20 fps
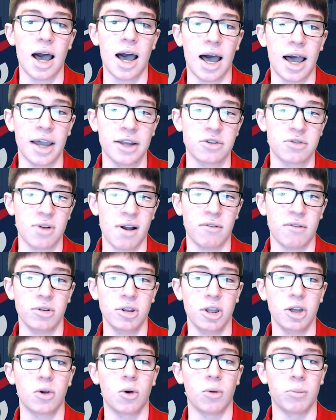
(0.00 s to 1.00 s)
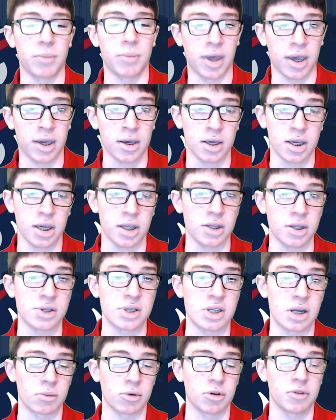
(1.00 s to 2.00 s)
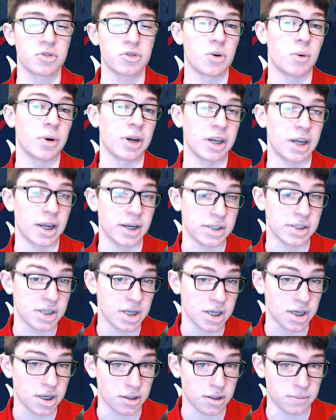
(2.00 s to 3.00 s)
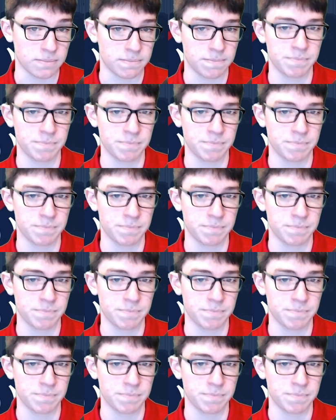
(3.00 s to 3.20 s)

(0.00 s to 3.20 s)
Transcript: I traveled to Gombe in the summer of 2019.